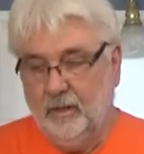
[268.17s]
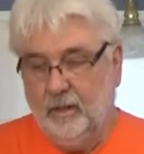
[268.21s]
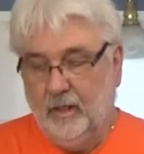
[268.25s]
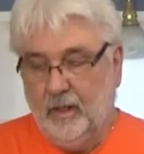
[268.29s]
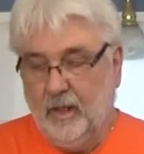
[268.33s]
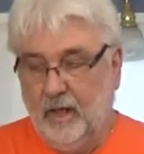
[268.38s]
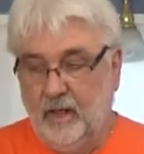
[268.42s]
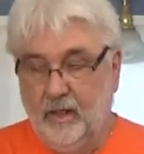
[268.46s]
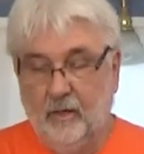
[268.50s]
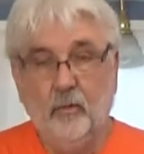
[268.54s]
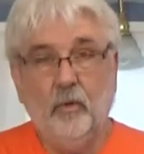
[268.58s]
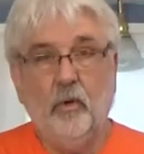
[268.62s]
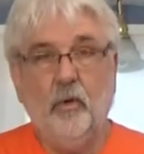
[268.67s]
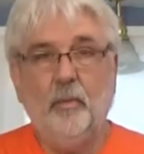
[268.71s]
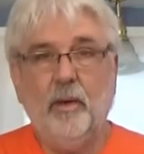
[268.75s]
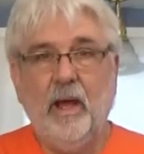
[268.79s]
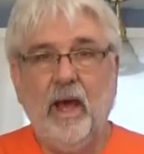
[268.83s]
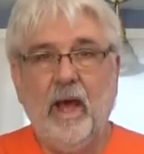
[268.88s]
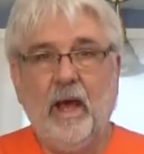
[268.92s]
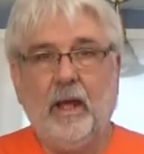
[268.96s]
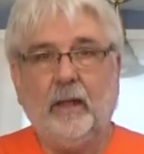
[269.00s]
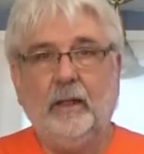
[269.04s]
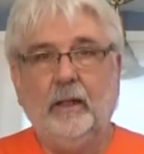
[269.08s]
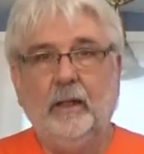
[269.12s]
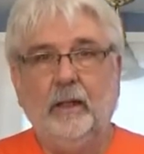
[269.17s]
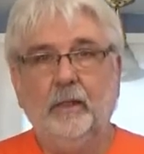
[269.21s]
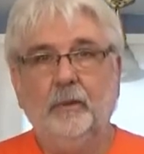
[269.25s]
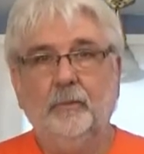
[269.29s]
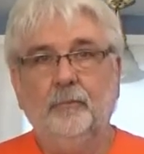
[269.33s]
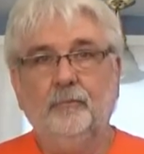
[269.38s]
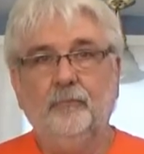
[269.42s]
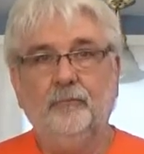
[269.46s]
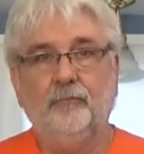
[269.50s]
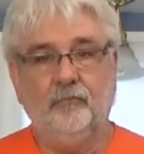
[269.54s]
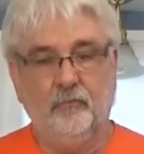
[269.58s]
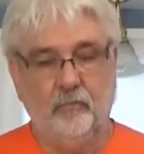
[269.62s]
Hey, we're back.
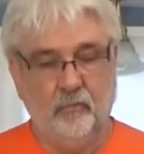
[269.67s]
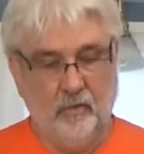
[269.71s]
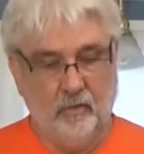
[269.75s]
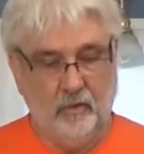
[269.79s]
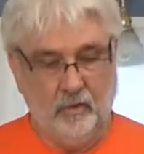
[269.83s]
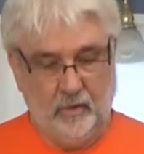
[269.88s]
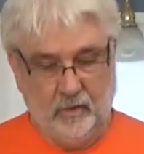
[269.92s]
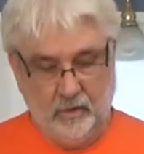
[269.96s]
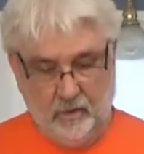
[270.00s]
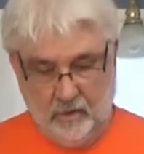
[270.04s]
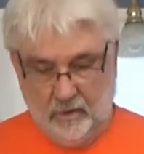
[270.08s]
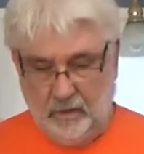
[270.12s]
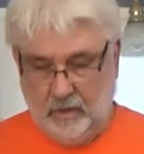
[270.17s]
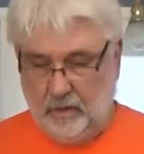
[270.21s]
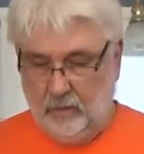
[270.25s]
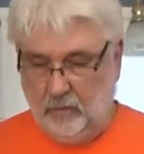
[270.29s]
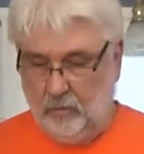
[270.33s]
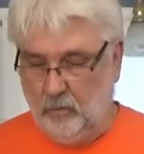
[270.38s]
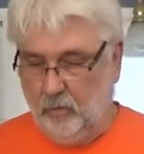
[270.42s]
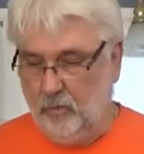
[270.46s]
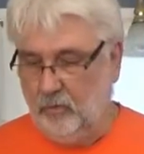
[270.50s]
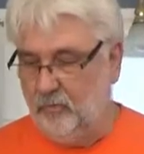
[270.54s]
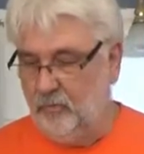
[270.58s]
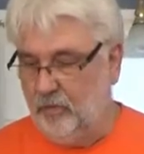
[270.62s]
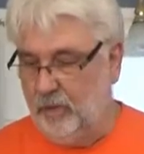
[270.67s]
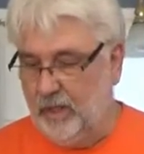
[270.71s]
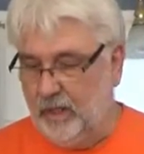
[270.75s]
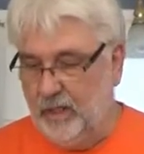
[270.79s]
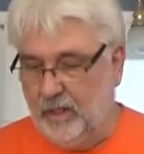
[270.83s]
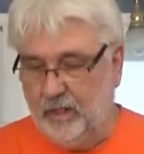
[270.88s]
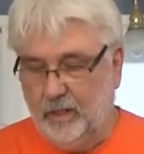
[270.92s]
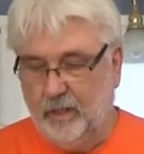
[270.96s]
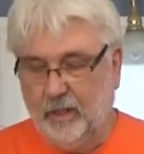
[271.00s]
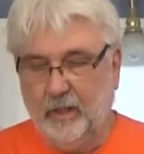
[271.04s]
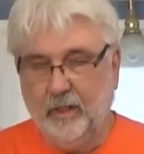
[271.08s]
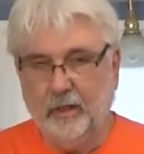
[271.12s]
What have we
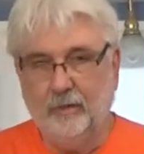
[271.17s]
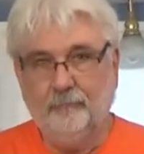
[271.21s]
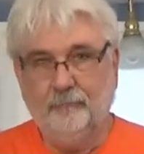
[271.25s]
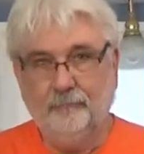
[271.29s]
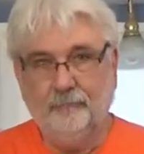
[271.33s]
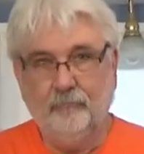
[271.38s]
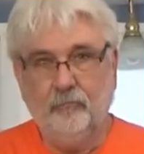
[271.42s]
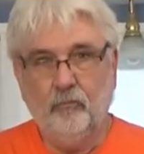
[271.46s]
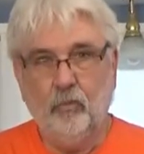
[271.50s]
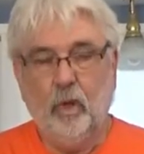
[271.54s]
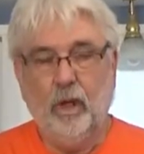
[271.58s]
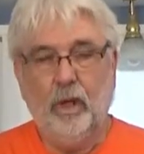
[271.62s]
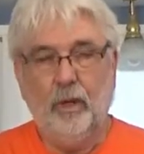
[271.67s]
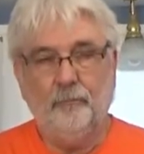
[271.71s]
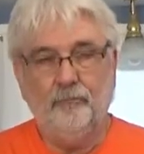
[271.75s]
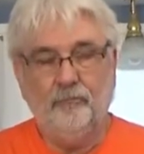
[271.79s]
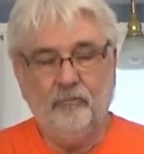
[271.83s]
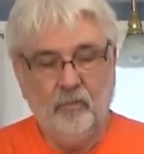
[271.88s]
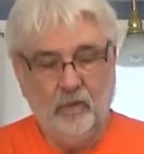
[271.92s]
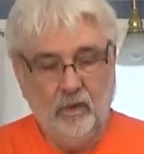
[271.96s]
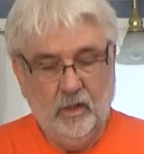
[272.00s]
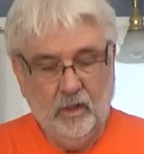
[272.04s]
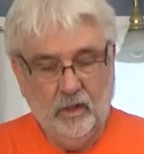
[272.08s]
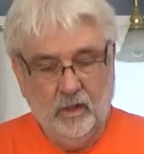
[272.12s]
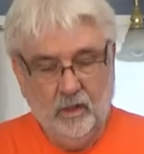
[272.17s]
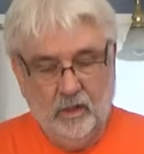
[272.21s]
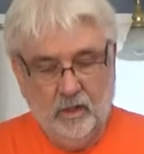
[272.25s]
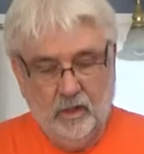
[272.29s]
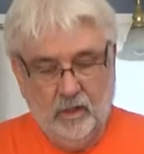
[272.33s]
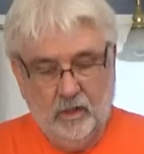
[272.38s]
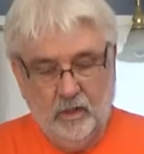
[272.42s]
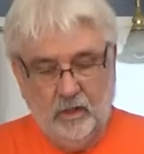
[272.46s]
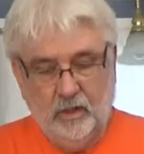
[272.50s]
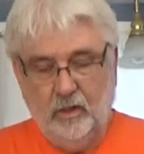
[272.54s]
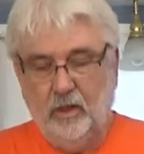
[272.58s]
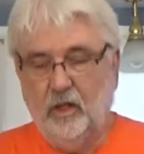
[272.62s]
got here? Well,
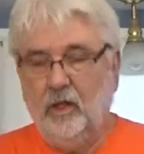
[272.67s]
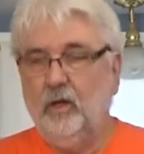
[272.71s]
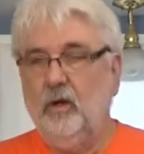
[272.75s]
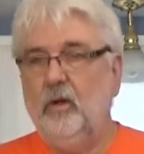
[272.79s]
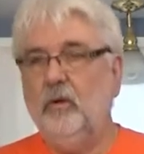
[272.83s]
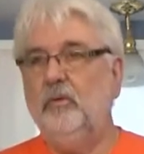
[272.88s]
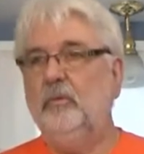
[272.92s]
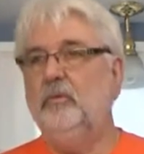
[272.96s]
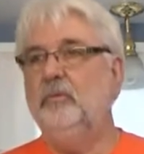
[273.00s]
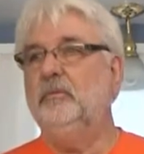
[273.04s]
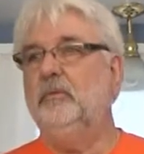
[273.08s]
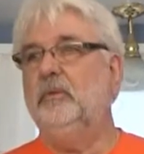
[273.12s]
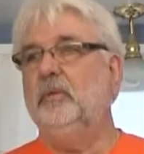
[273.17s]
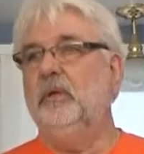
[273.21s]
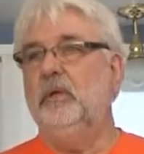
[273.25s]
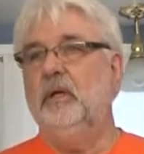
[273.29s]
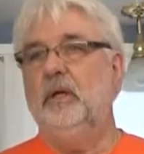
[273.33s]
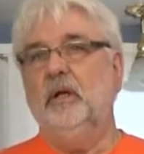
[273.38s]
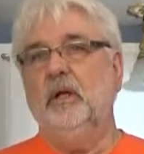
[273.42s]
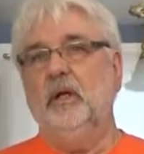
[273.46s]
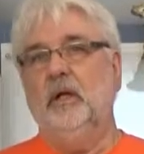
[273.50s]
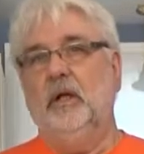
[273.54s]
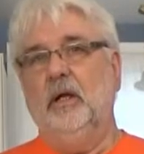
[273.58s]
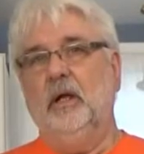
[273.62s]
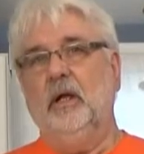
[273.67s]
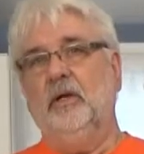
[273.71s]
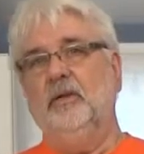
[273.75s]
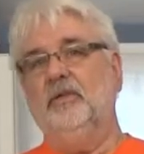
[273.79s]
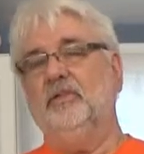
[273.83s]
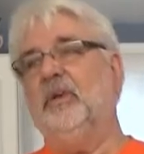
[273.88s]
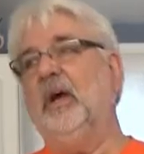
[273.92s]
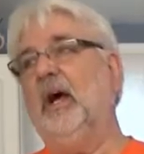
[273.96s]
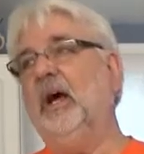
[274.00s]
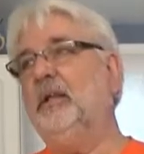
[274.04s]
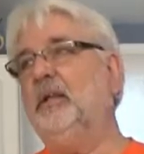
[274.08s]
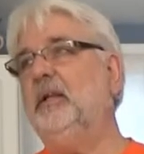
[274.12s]
you know,
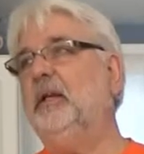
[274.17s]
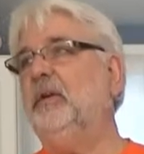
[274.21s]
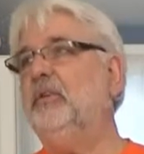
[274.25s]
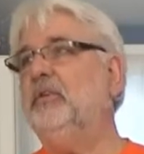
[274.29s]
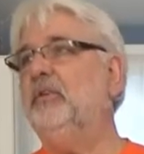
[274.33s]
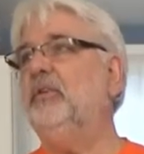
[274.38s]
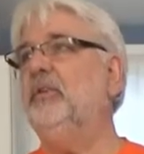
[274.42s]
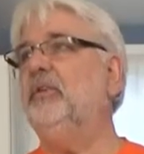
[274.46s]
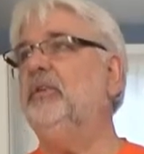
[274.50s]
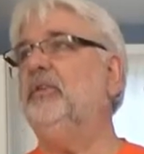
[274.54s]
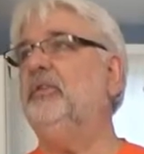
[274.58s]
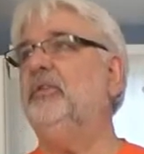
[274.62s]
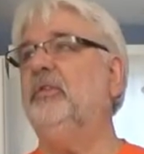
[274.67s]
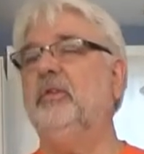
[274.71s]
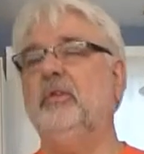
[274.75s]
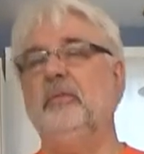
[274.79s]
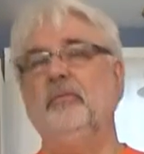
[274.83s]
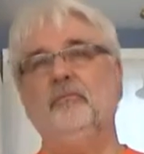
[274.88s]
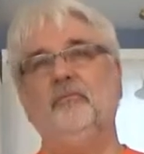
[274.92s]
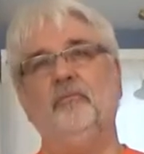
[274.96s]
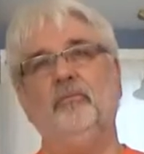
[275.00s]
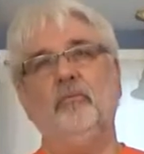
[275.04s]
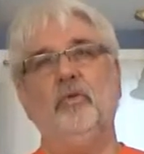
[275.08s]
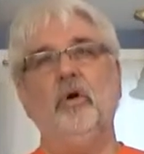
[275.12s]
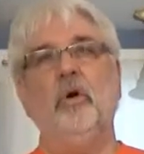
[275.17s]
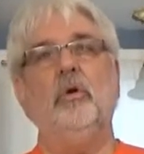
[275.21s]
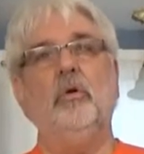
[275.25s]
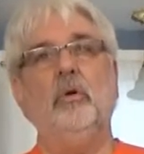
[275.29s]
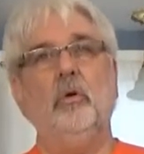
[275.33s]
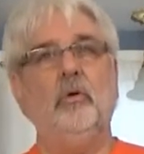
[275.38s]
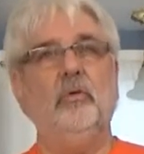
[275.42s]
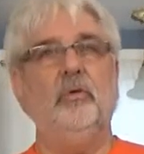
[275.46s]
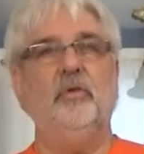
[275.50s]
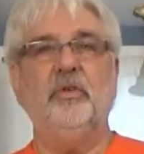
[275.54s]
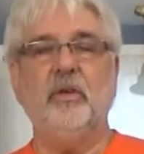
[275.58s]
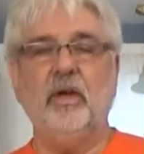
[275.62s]
side dishes don't
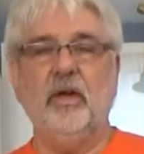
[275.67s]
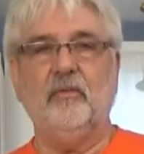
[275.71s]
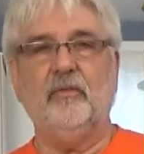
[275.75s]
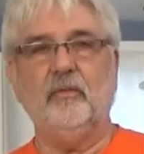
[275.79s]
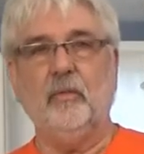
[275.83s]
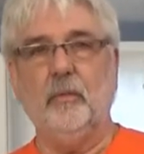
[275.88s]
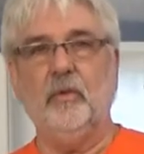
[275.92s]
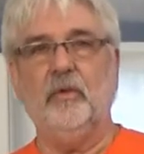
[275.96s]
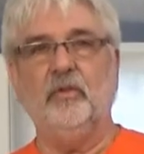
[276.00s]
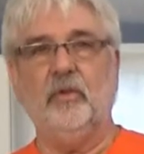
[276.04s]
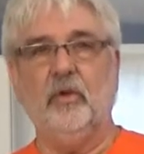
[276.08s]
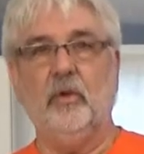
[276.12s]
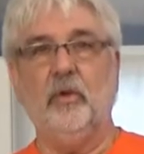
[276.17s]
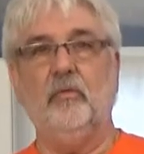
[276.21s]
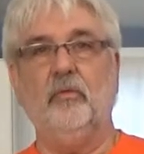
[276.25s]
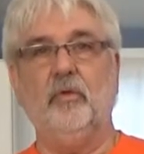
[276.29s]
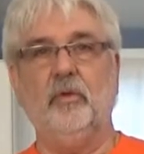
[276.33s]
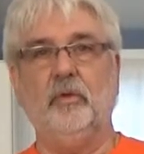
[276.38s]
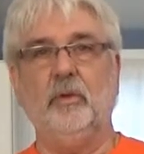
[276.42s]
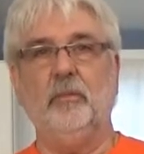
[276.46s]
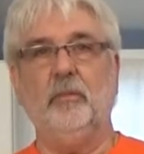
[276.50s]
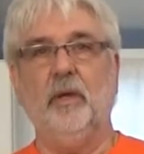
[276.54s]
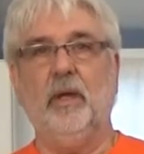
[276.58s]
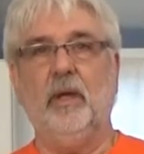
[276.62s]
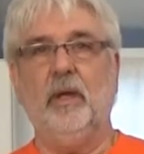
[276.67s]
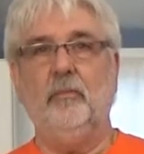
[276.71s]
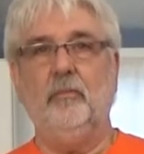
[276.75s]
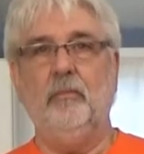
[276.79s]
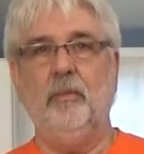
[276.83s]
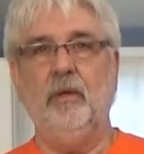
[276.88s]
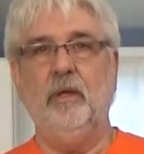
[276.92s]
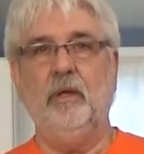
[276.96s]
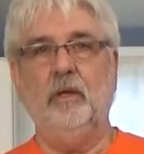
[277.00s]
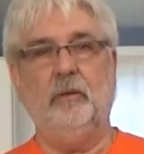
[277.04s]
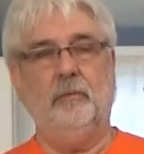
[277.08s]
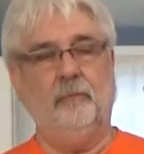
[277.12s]
always have to be served with the main
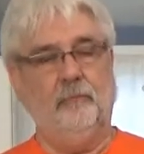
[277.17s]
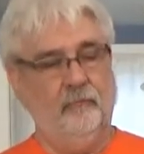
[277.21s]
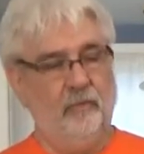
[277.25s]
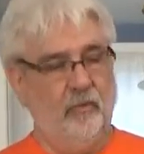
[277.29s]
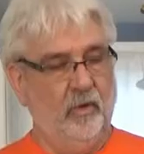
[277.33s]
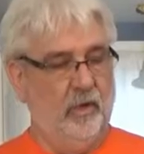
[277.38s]
meal.